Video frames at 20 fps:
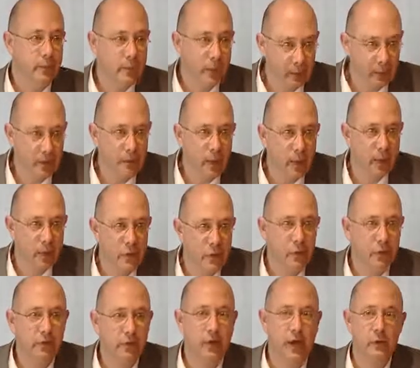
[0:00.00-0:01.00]
That's my
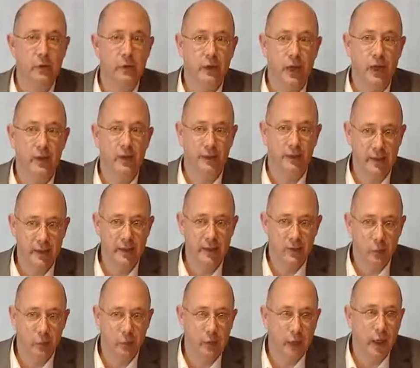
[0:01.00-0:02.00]
school of education. This
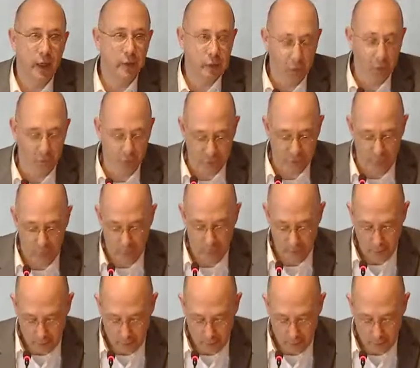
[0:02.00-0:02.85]
is where I come from,